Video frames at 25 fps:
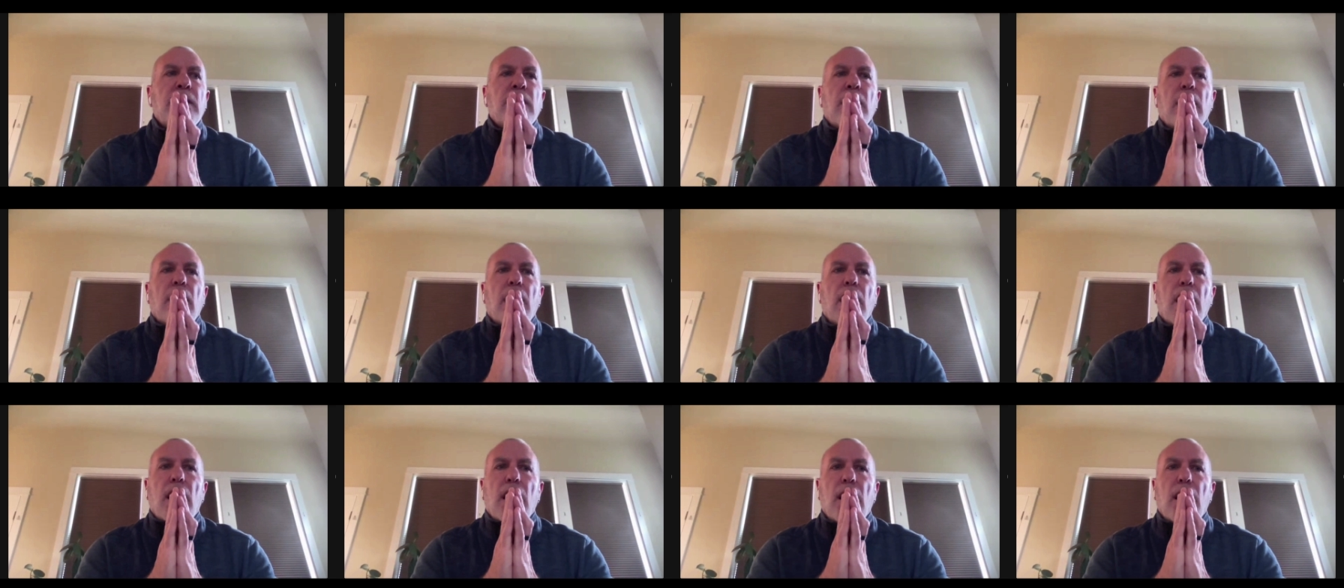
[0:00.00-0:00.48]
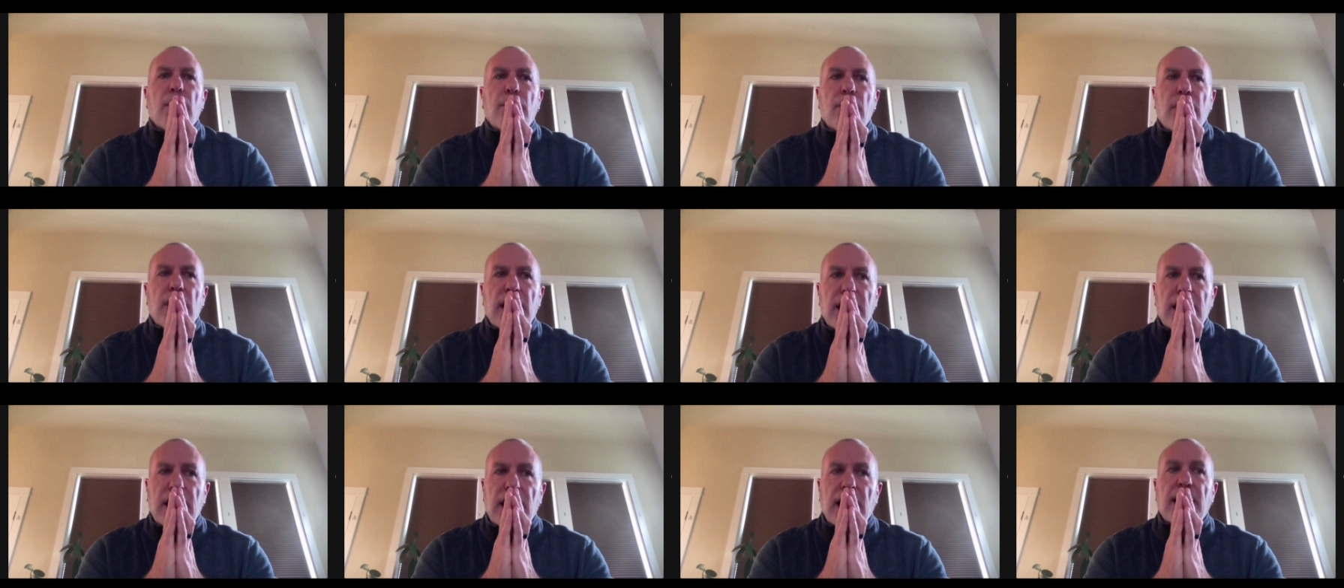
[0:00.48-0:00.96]
And
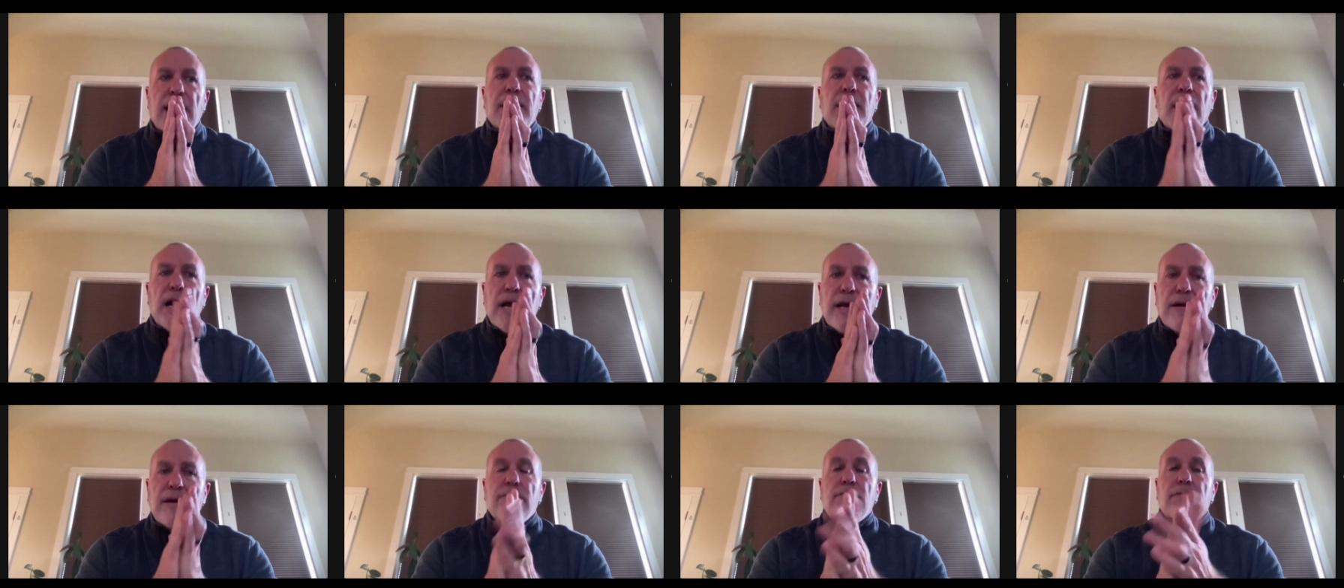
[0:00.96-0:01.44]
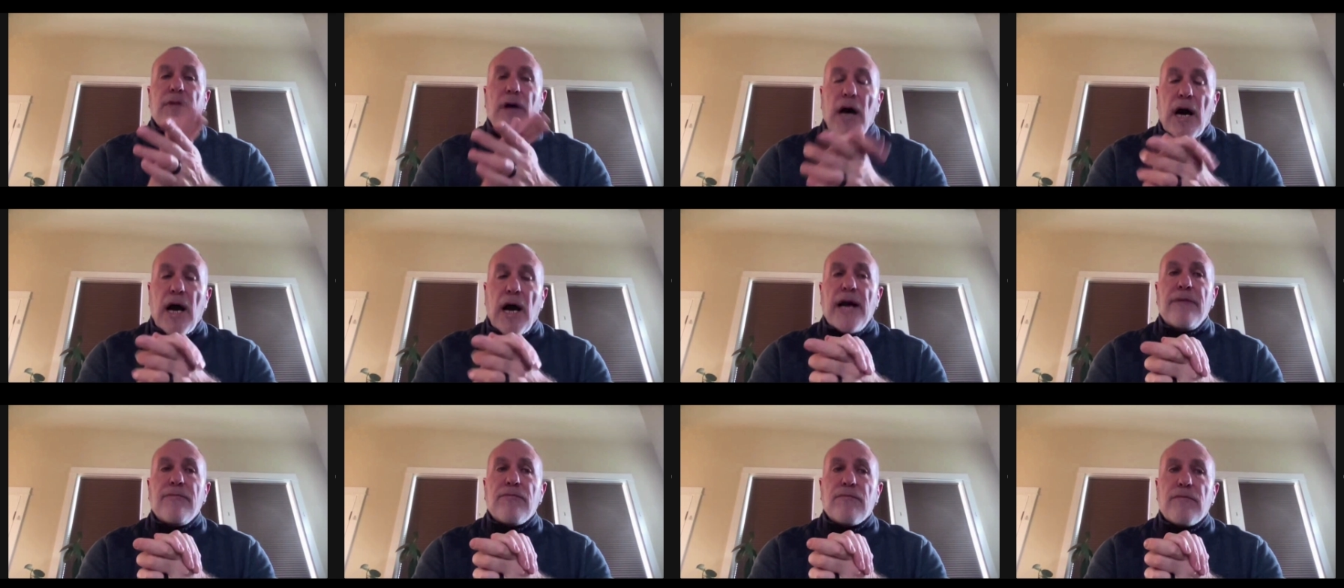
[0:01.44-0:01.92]
I
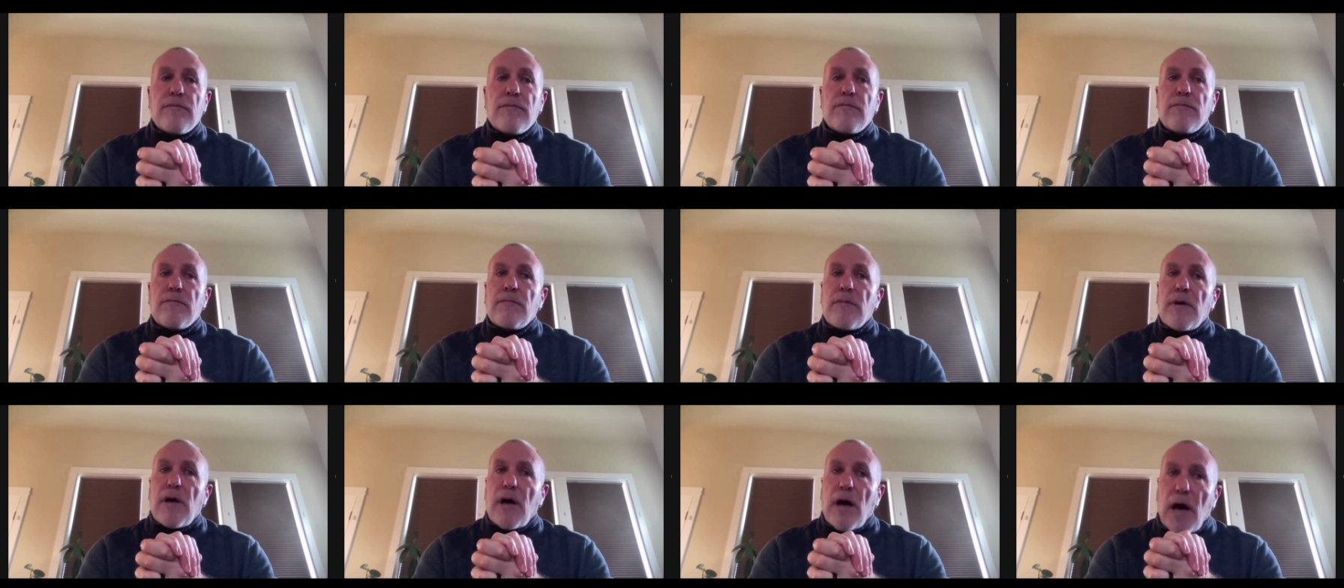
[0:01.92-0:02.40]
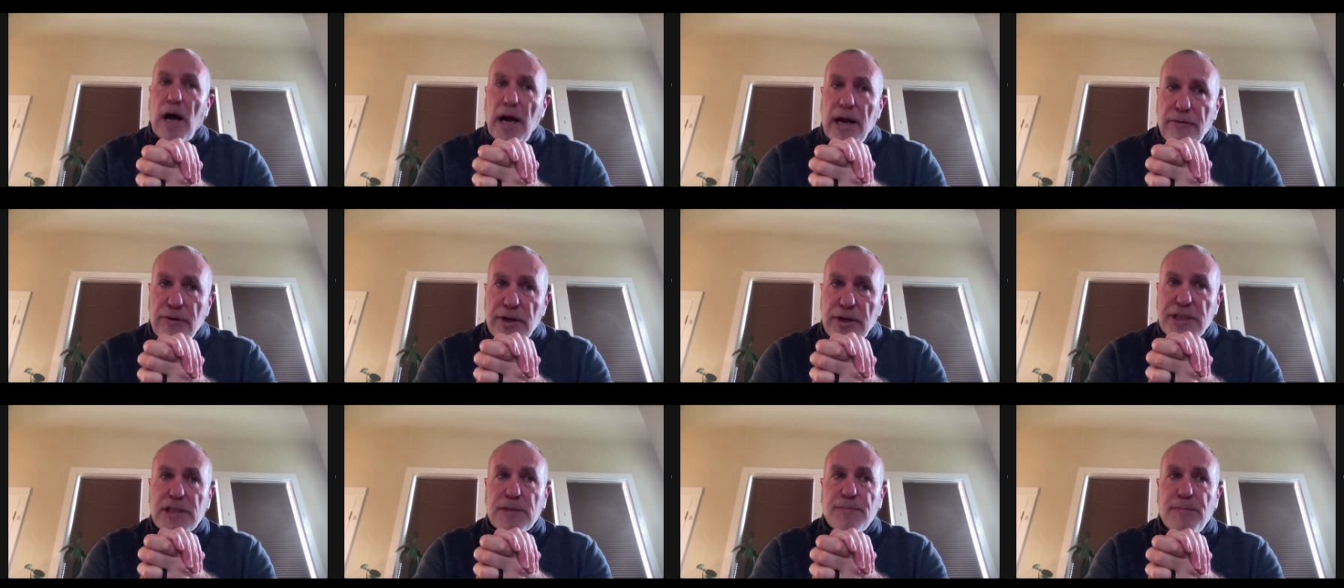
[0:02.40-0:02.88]

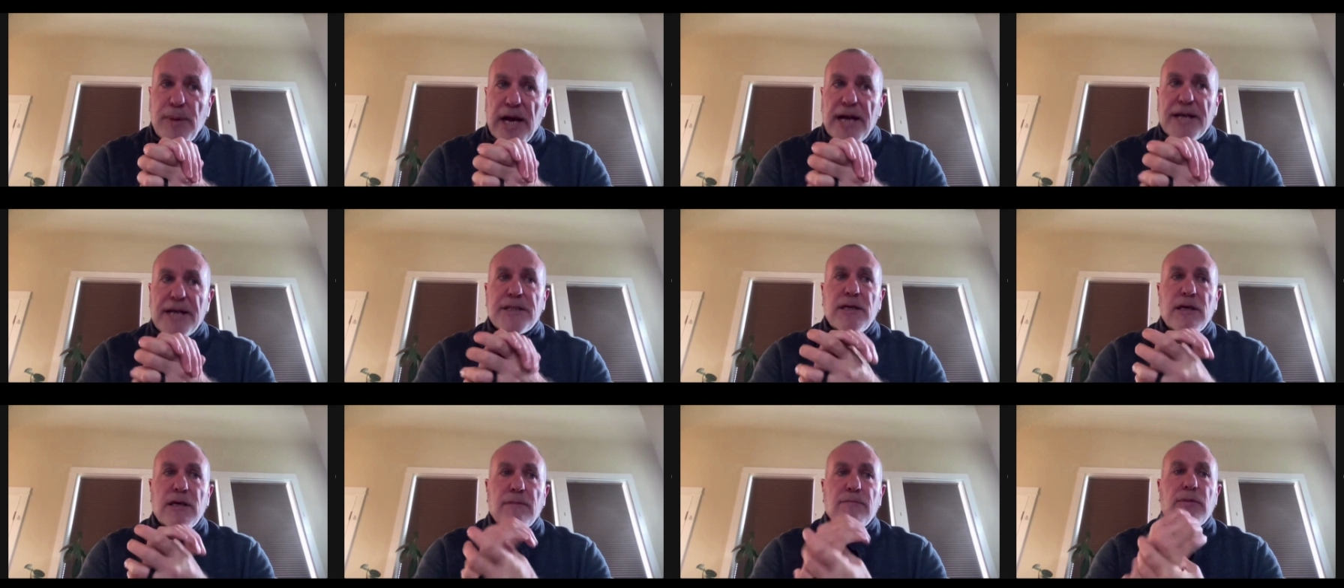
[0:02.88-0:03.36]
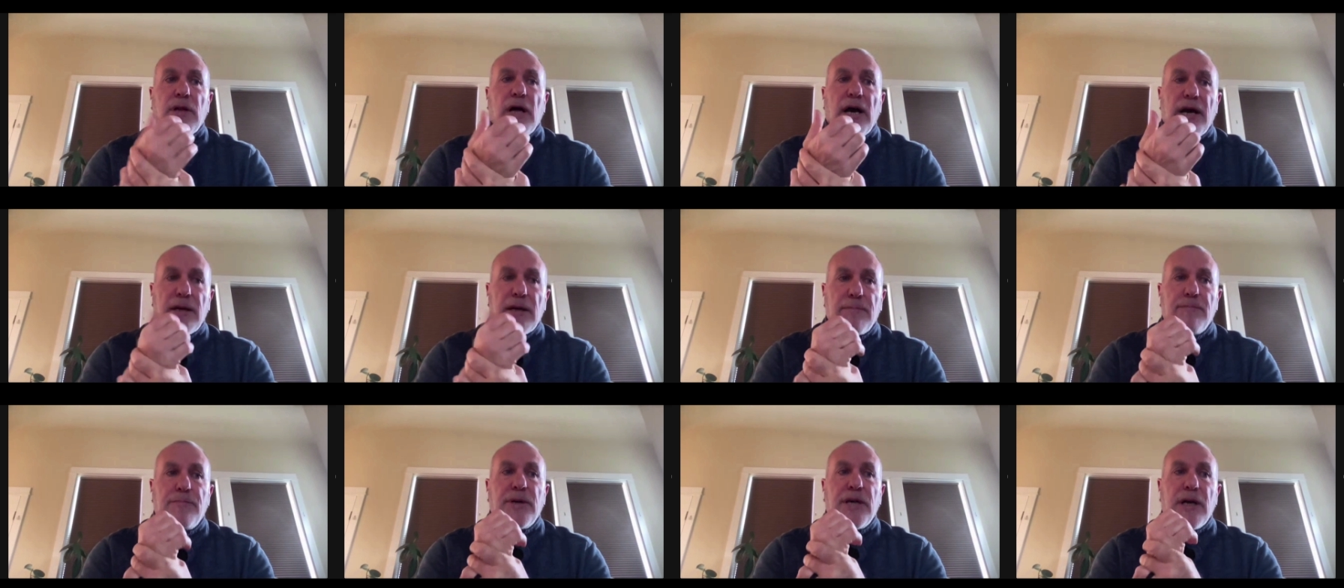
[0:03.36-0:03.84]
respect him
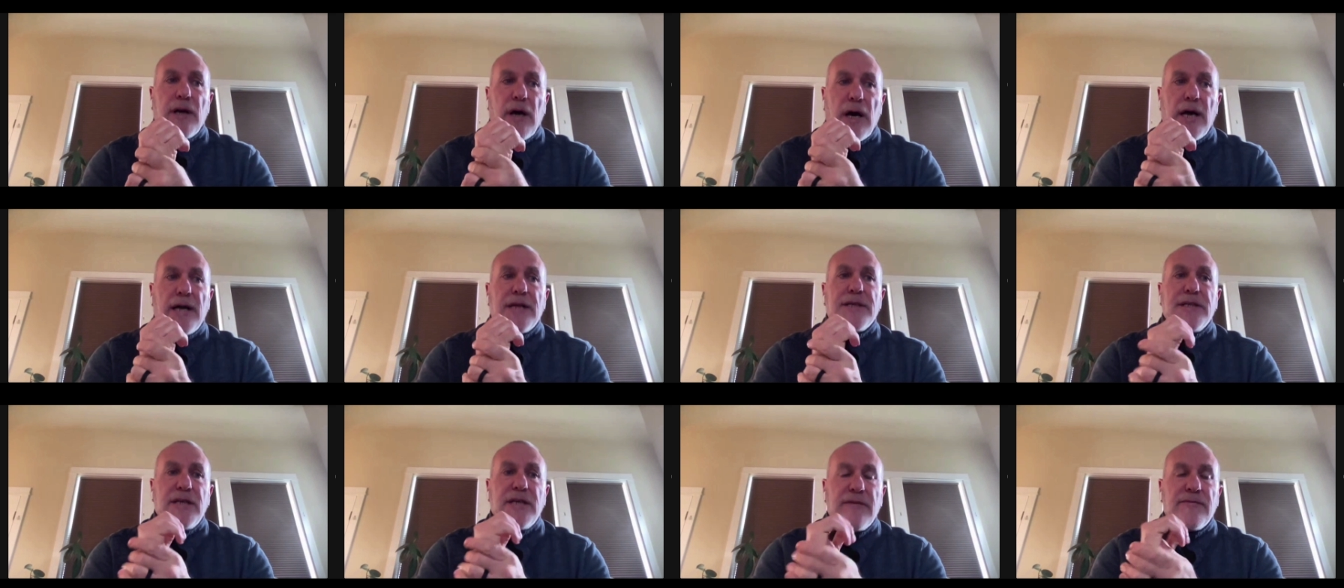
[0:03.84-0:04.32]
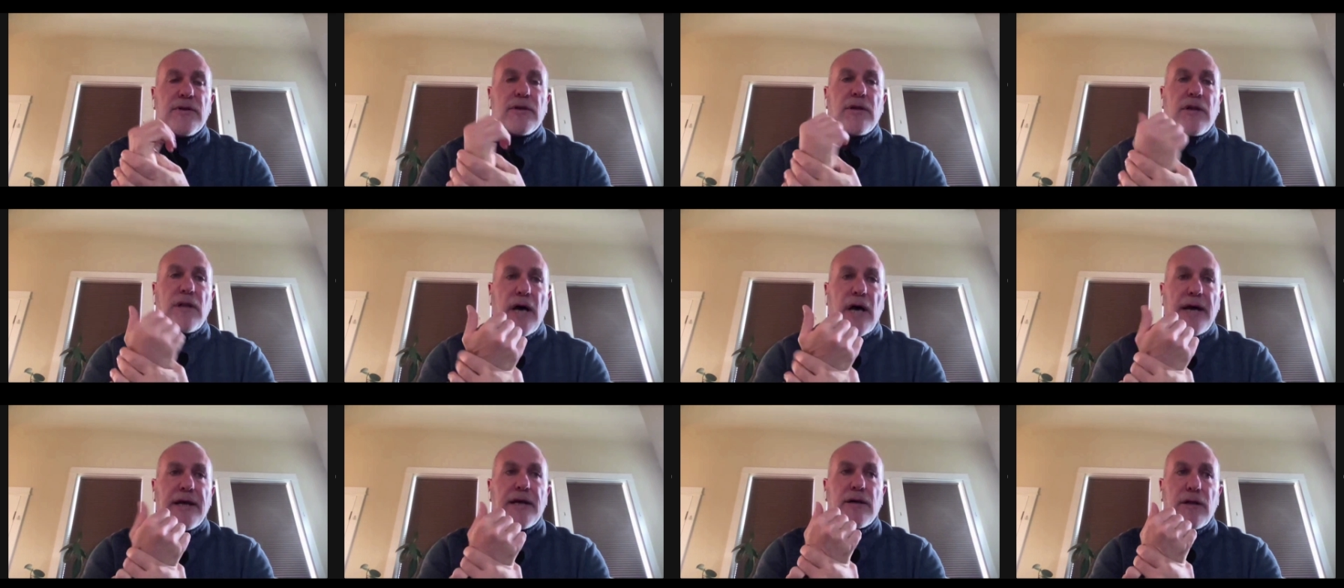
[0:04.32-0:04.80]
like beyond even
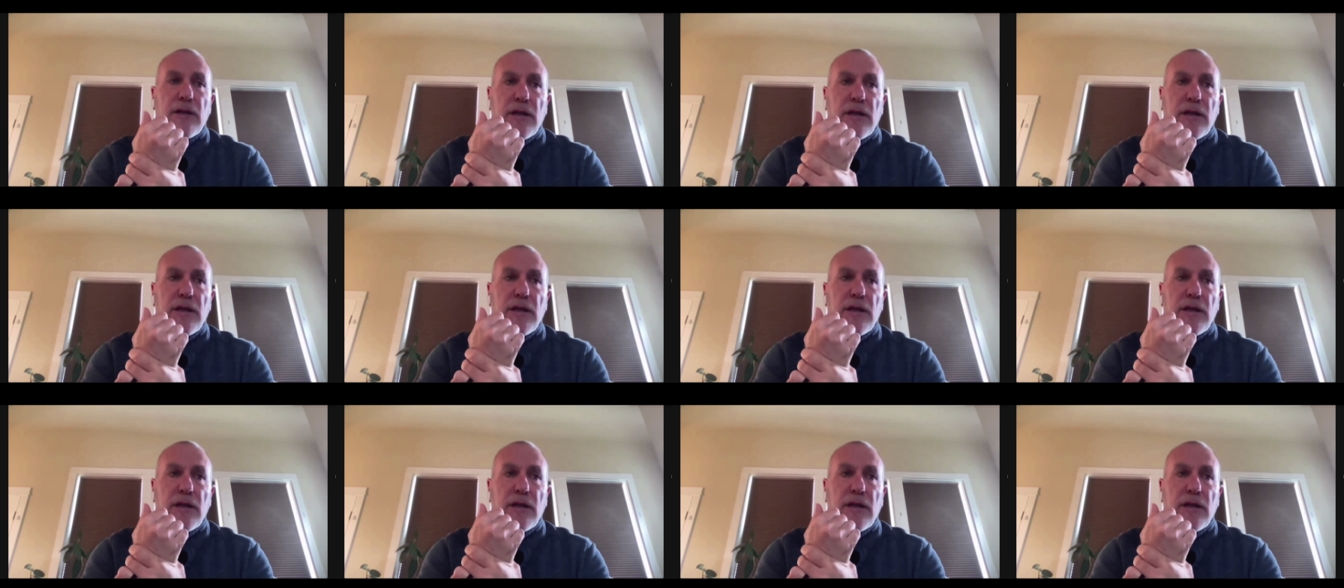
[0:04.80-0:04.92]
like